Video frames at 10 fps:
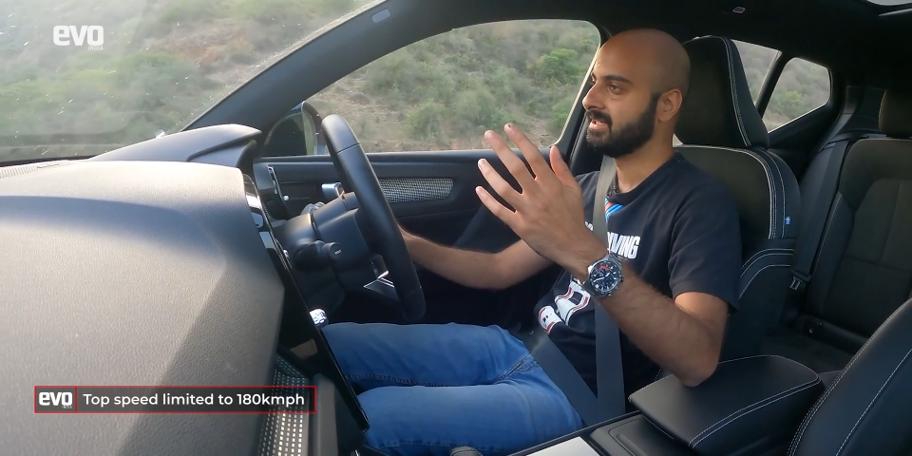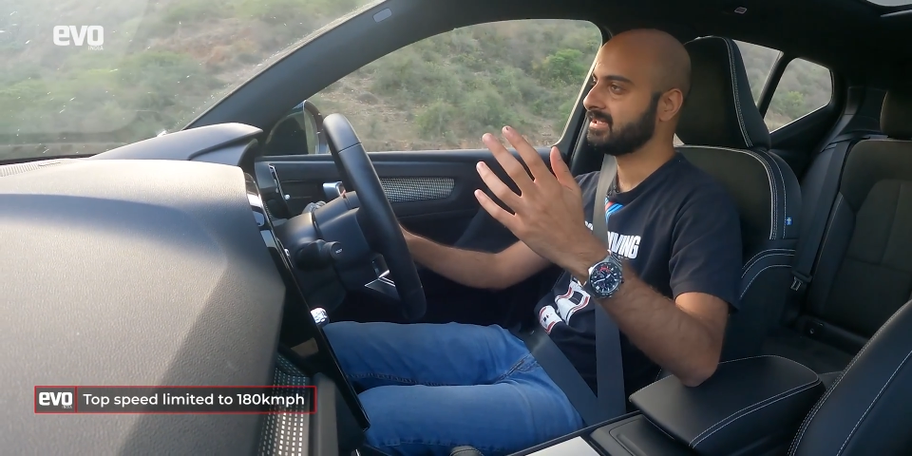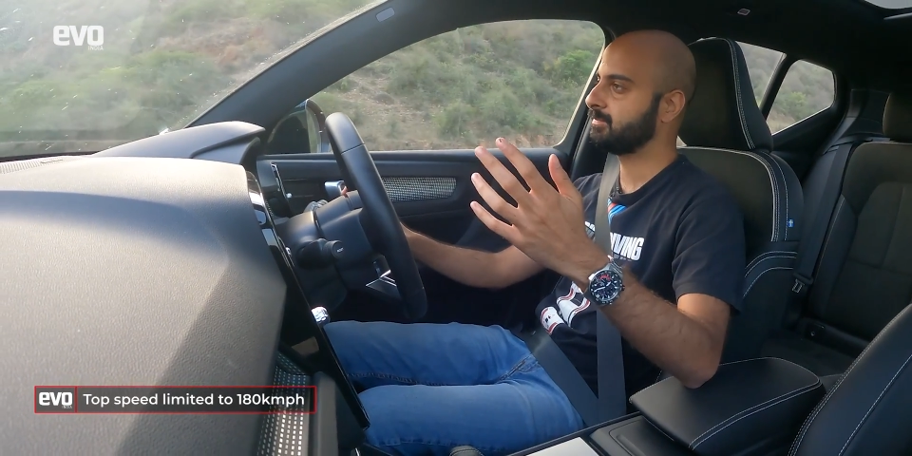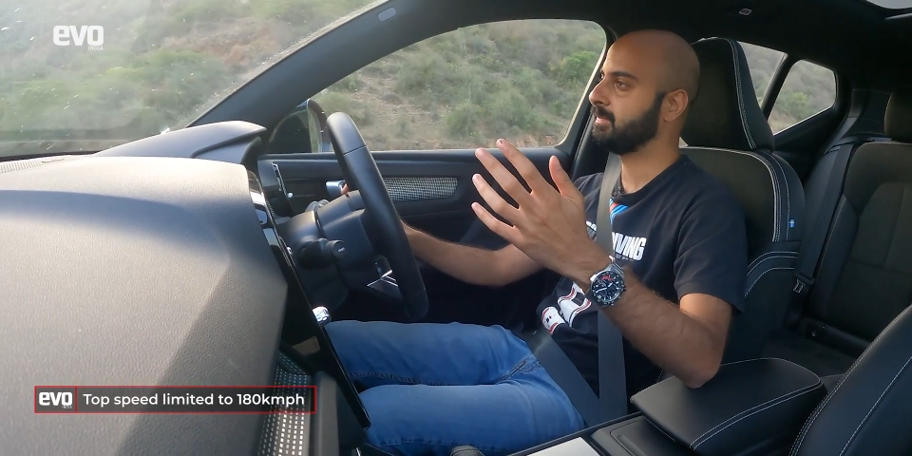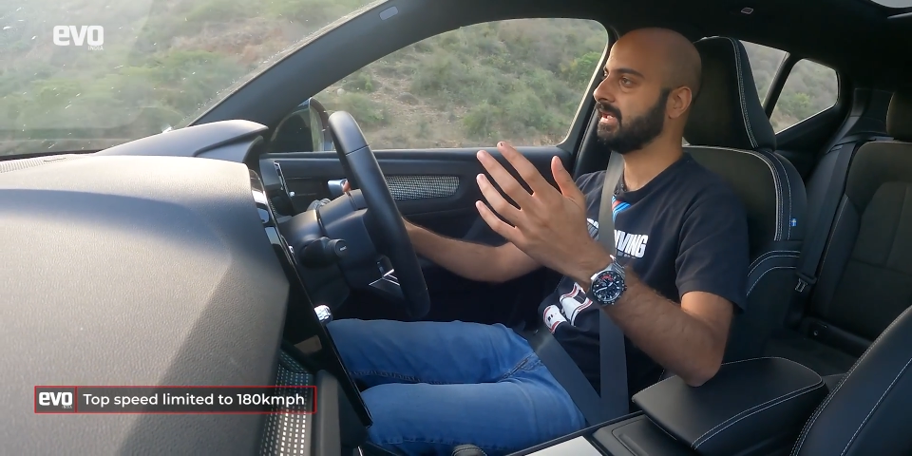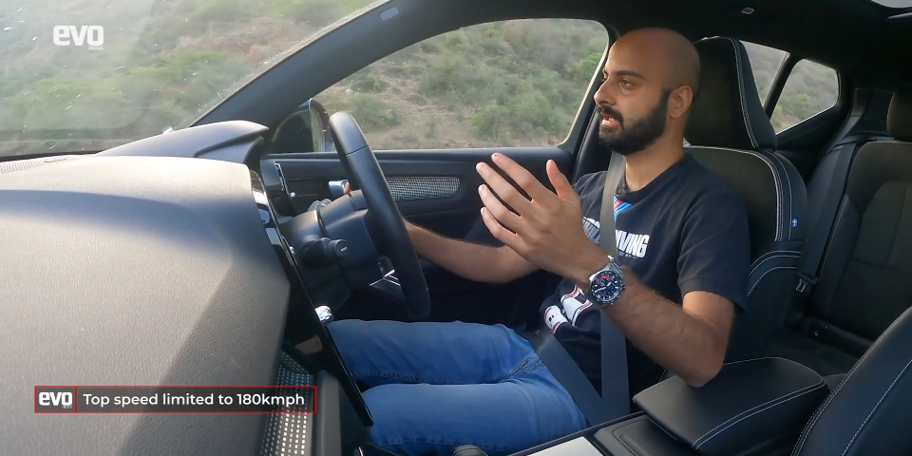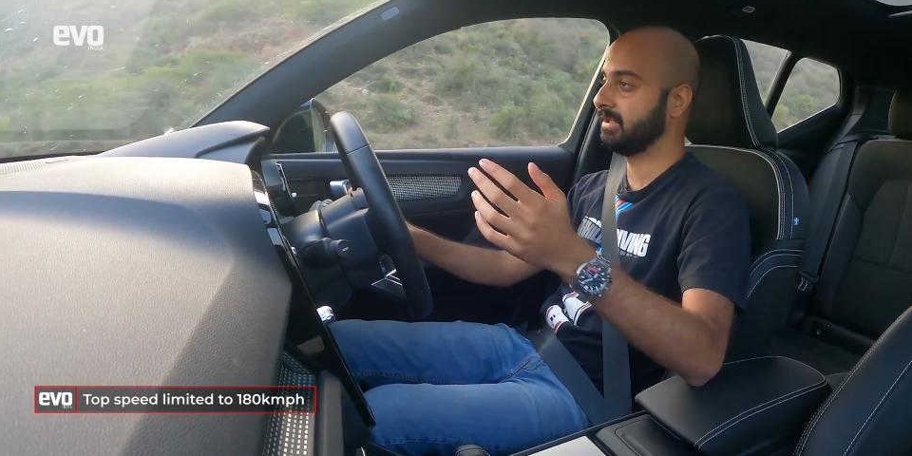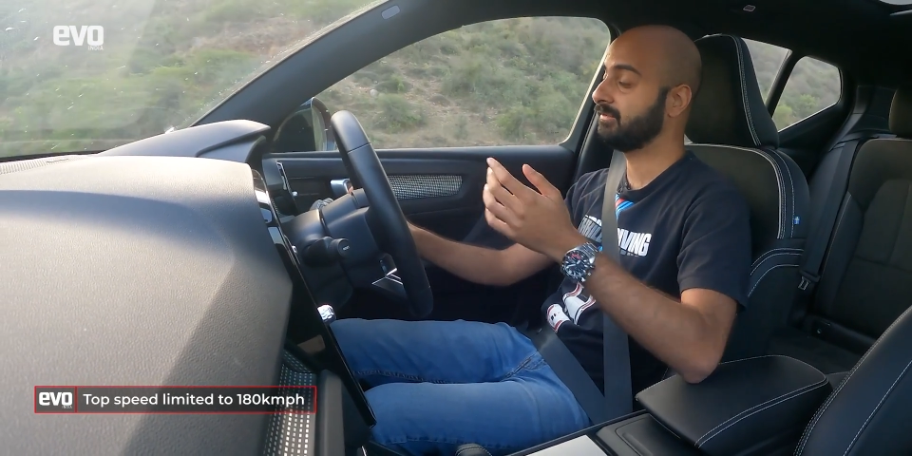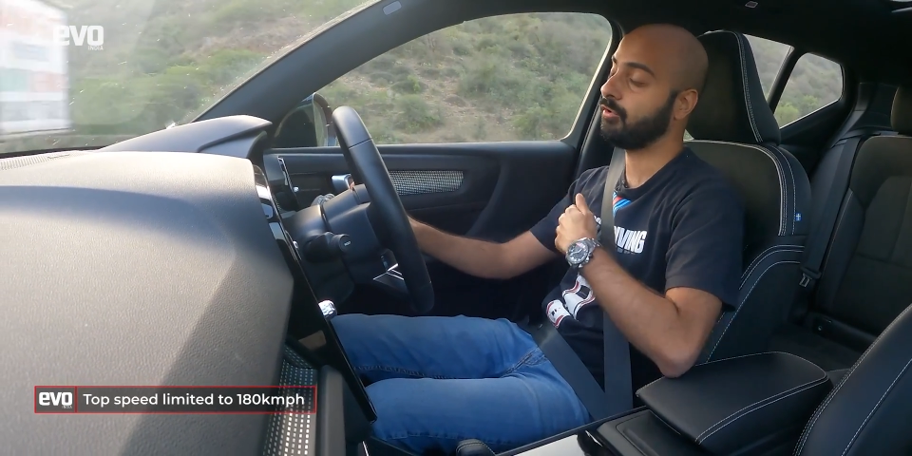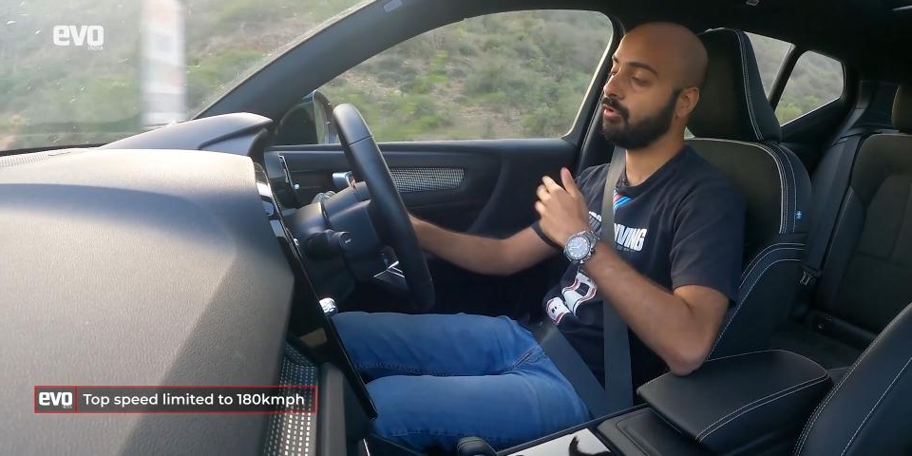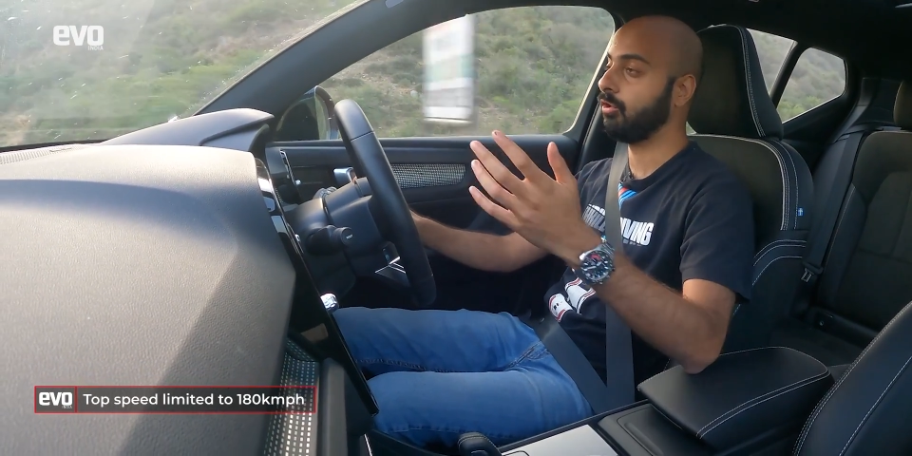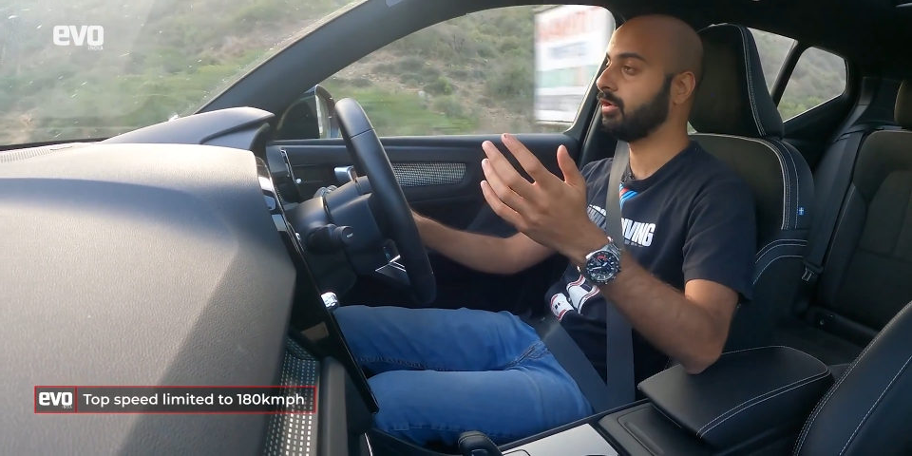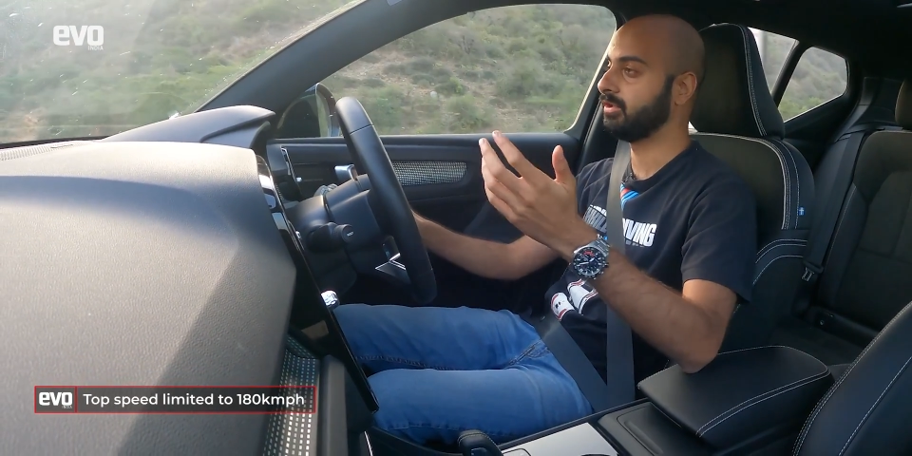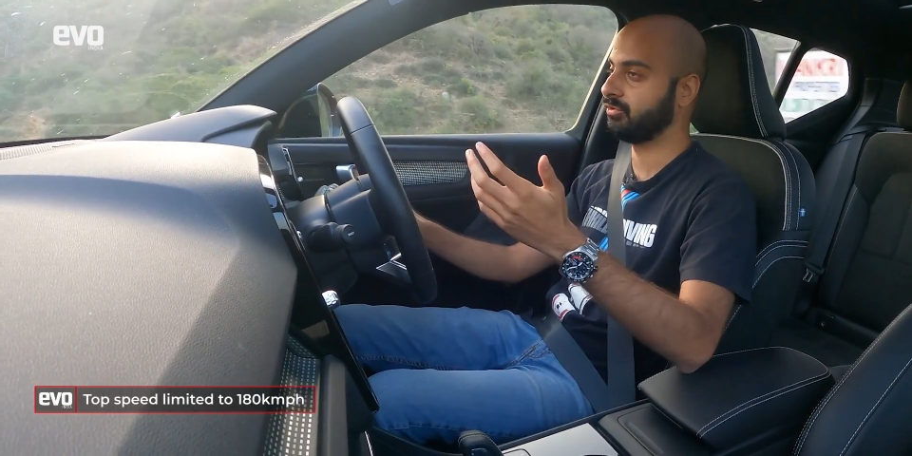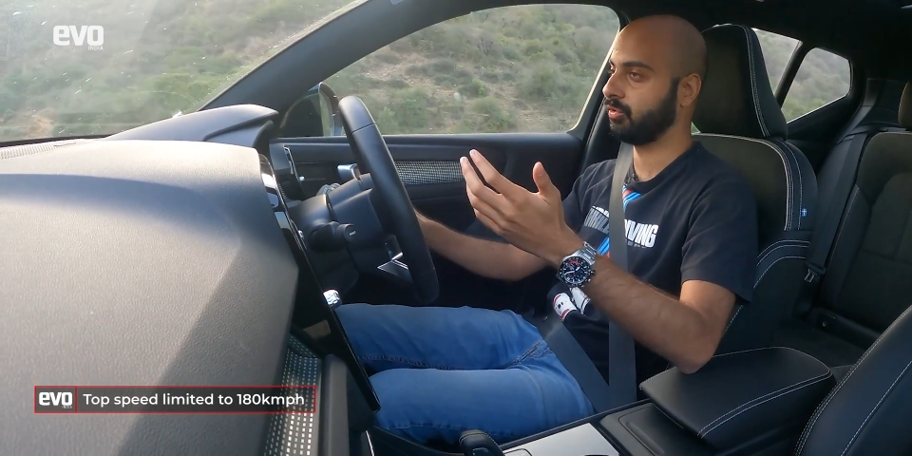speed limit for all
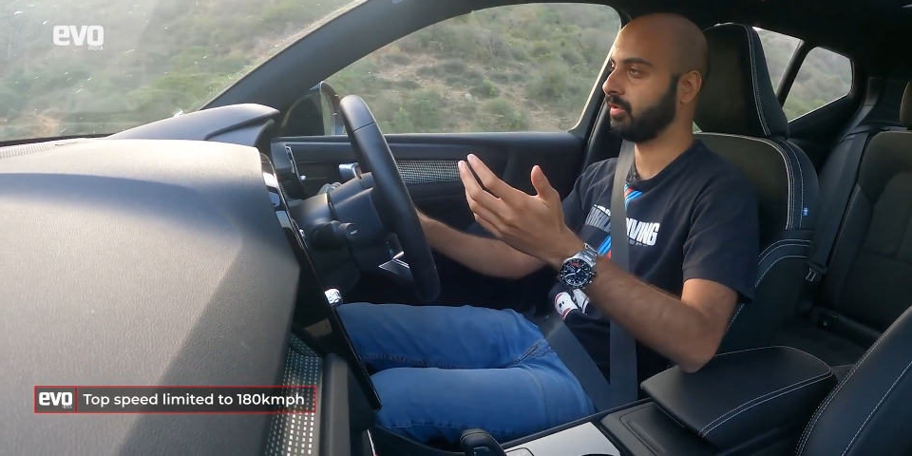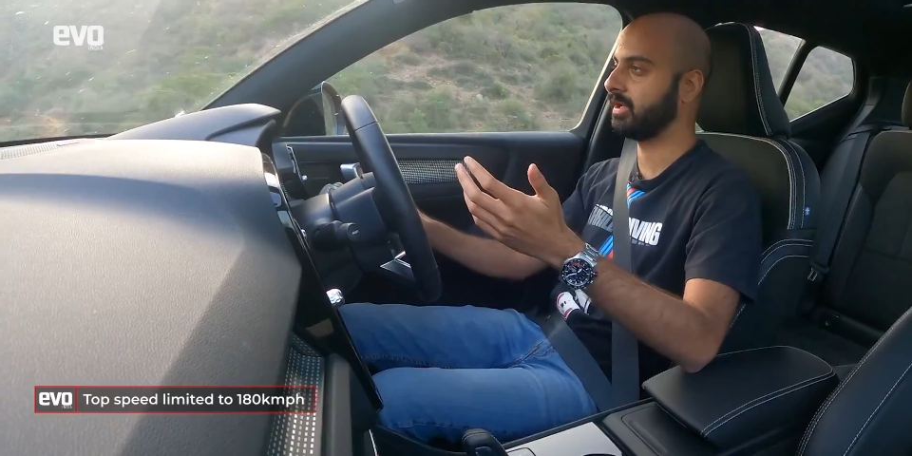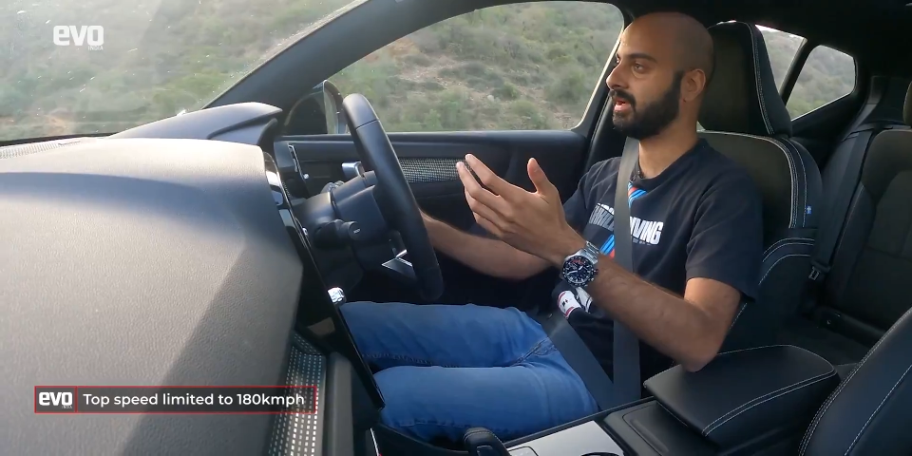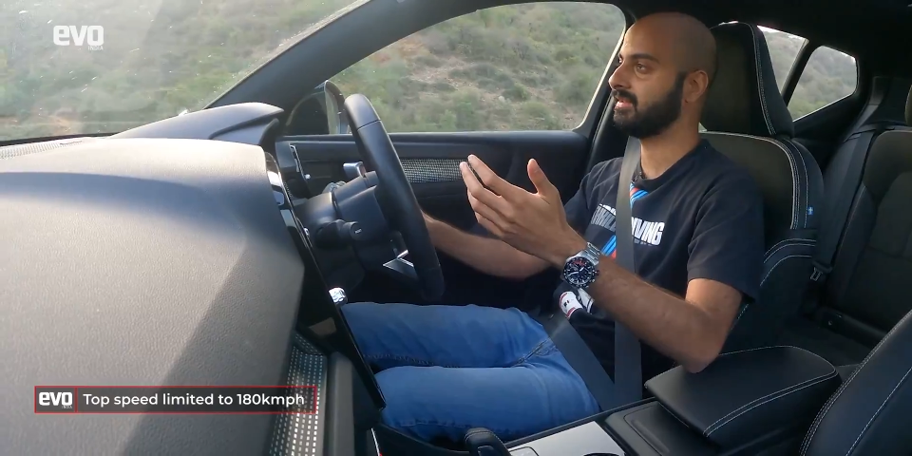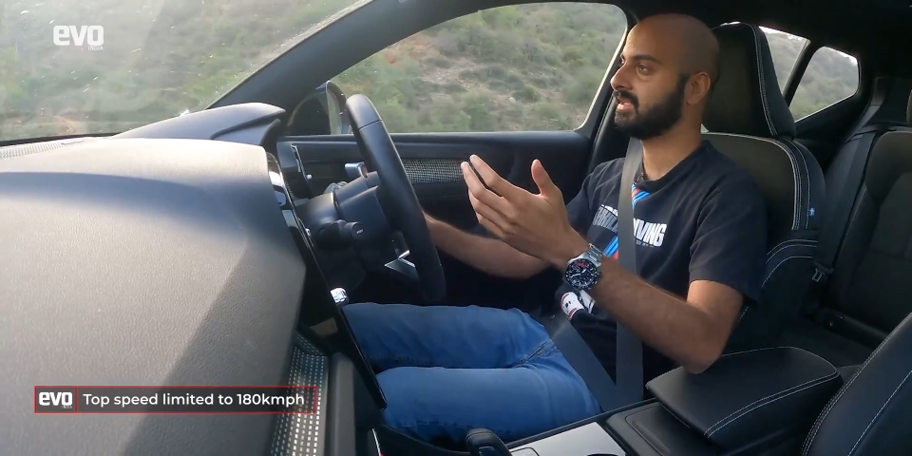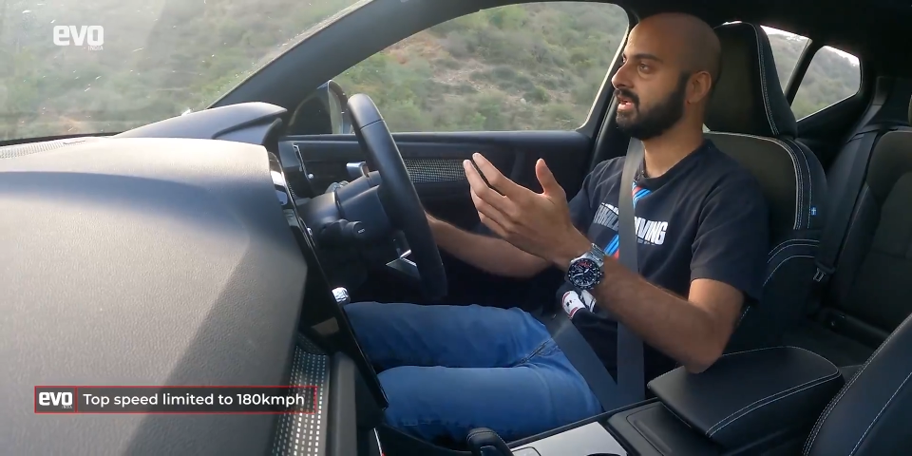its road cars.